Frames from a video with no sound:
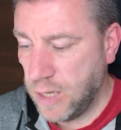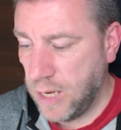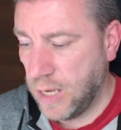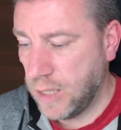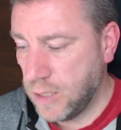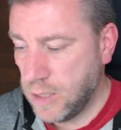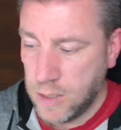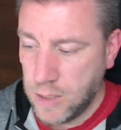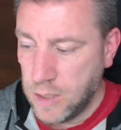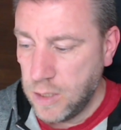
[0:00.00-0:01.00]
And
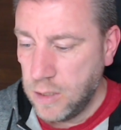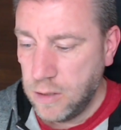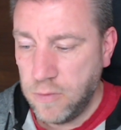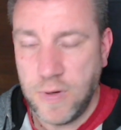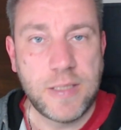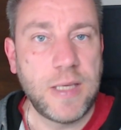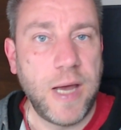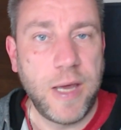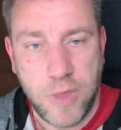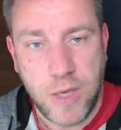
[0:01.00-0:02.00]
the rest,
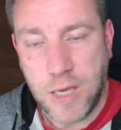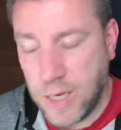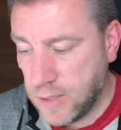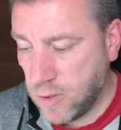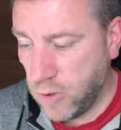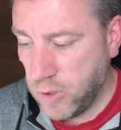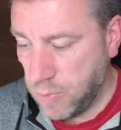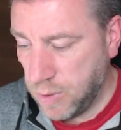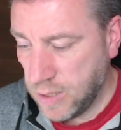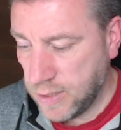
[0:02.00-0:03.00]
I think it's going to
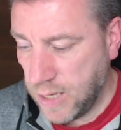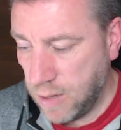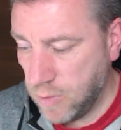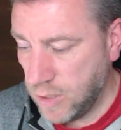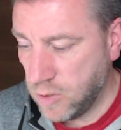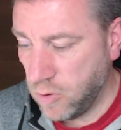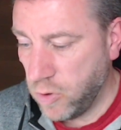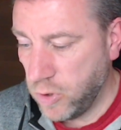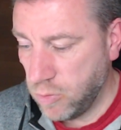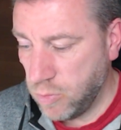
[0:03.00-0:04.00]
be the same. There is not
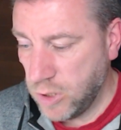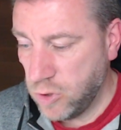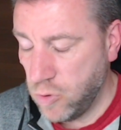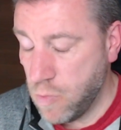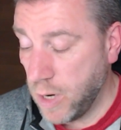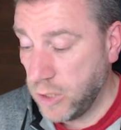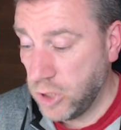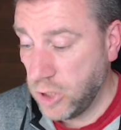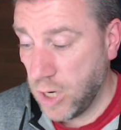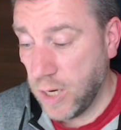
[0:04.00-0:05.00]
going to be too
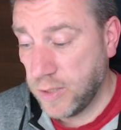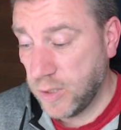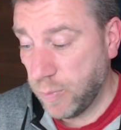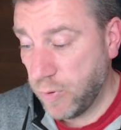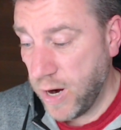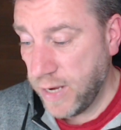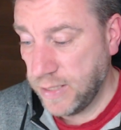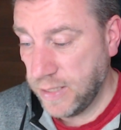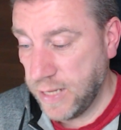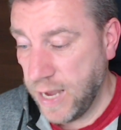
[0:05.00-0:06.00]
much surprise
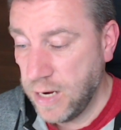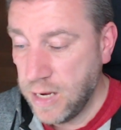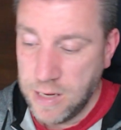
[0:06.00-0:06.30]
in that.